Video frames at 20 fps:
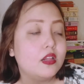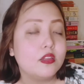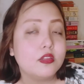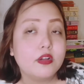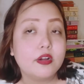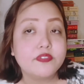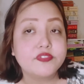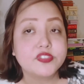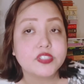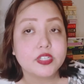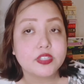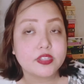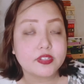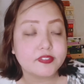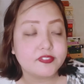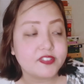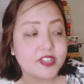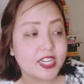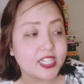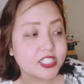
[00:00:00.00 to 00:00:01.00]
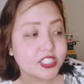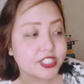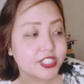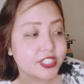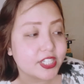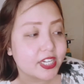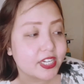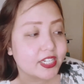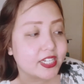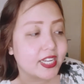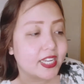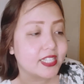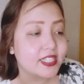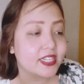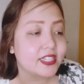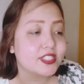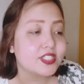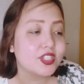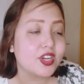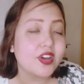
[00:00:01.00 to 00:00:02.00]
loved the Flat Share, and
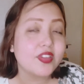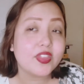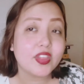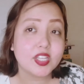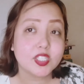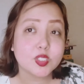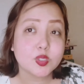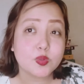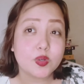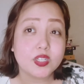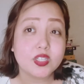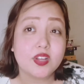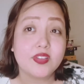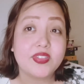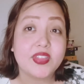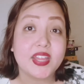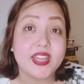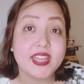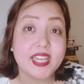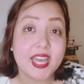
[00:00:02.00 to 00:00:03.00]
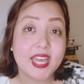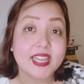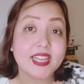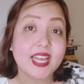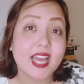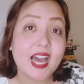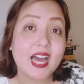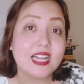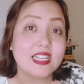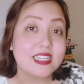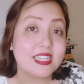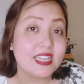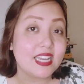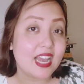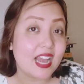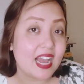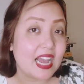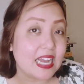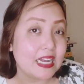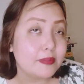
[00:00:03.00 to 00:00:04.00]
I saw this one on the NetGalley
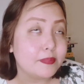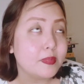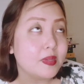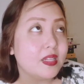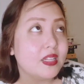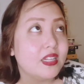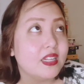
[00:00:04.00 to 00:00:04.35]
app,